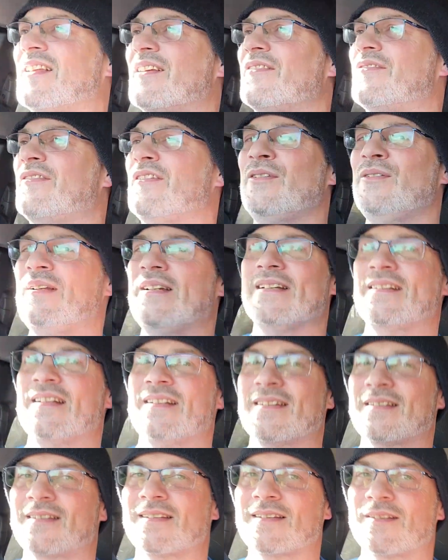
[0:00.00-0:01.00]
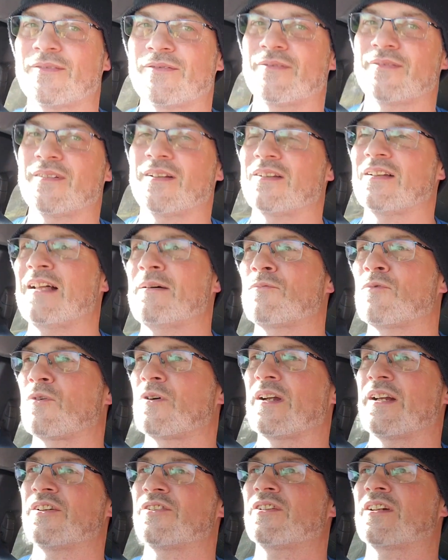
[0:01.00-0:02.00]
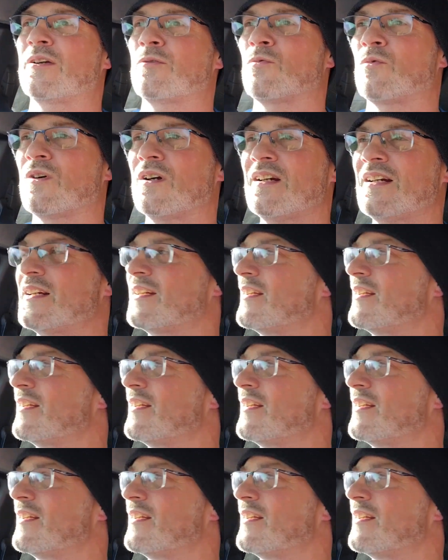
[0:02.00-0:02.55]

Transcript: I feel like that's a lot more intricate work.